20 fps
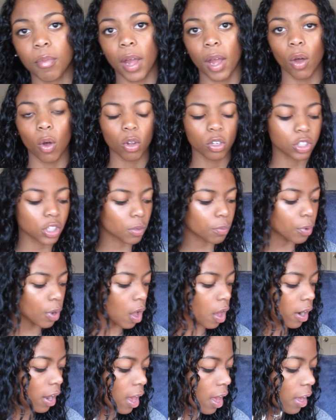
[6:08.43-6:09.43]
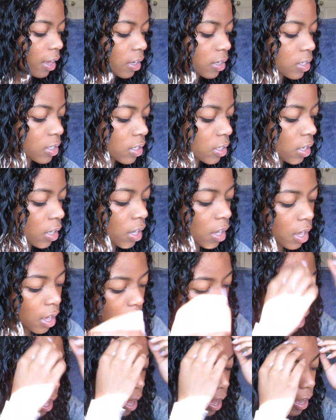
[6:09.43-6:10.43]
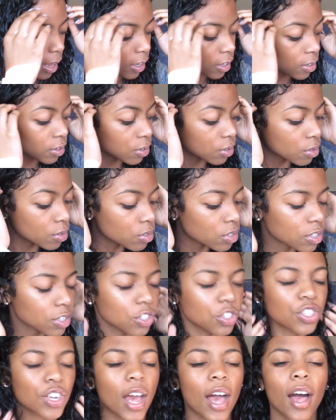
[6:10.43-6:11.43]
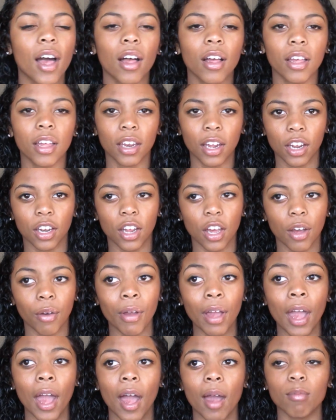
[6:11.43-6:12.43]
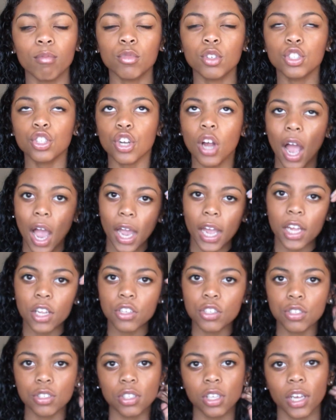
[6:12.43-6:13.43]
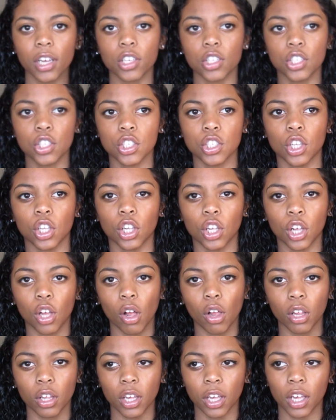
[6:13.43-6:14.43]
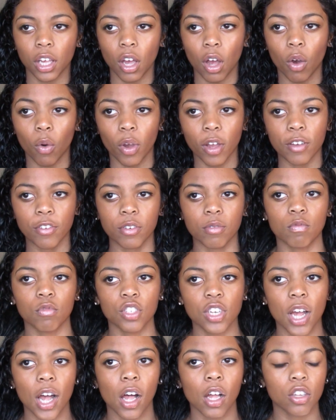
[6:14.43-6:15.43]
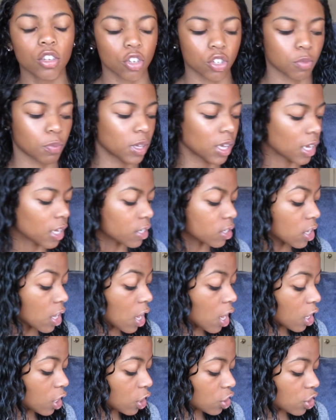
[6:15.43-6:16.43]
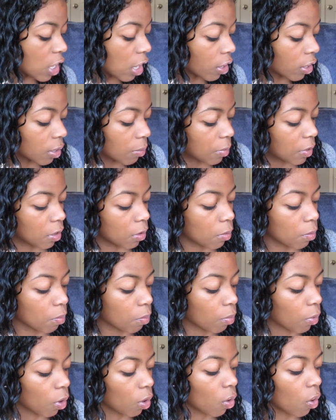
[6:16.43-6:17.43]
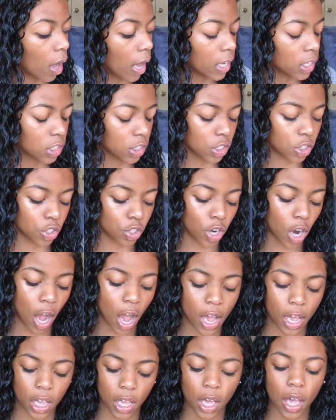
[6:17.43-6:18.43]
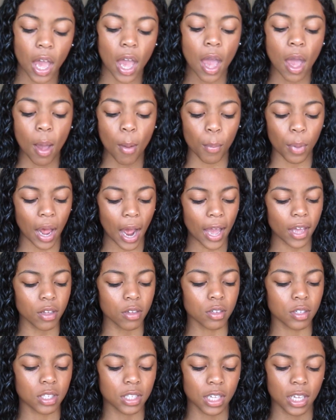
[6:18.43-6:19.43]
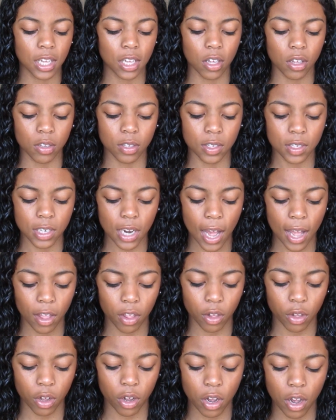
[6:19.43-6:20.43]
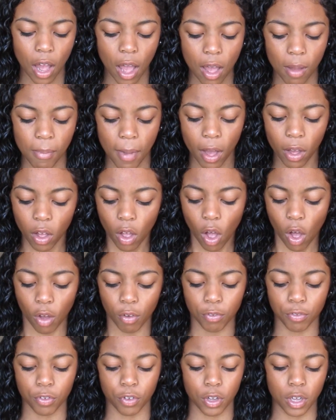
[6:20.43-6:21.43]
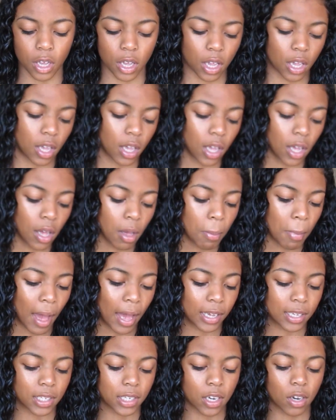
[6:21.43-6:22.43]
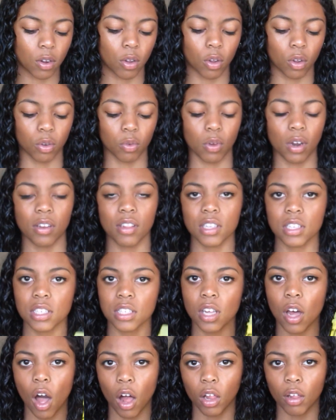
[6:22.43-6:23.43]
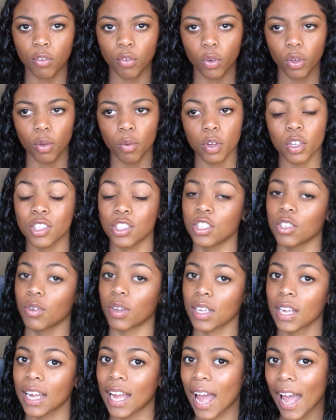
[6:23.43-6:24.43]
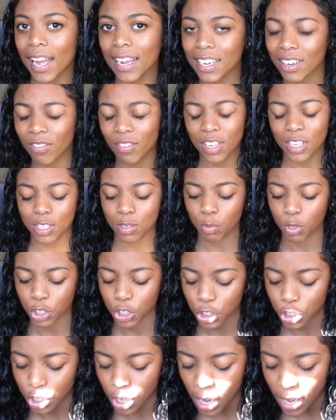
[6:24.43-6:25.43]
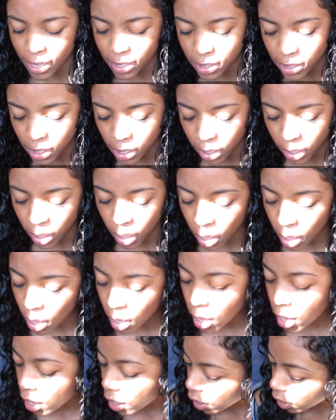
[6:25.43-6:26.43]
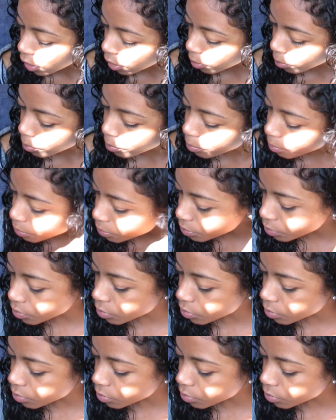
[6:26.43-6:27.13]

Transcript: my holding product, I use gel and I know I'm trying to like slowly go away from gel just because gel can be quite drying. But I use the Eco Styler um, alcohol free Maxton Hold one. This is the olive oil one so it kind of is moisturizing. Um,